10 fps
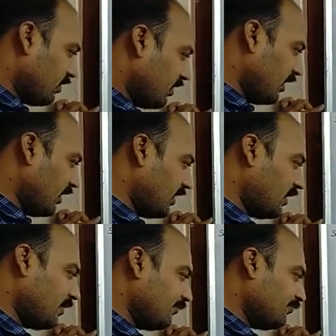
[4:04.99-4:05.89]

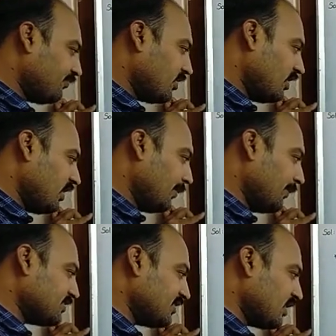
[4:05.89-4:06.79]
Here
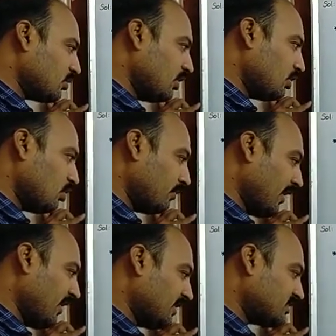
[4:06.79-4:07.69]
m is equal to
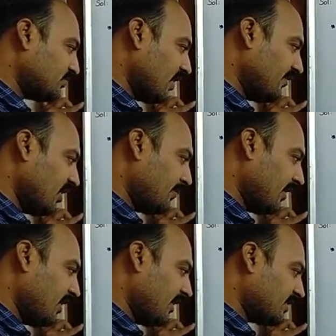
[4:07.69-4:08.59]
minus y1
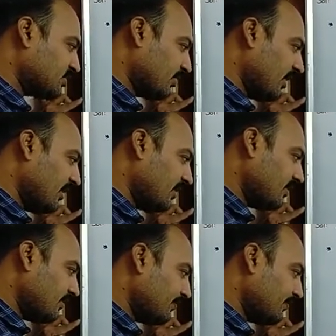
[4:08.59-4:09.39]
by x1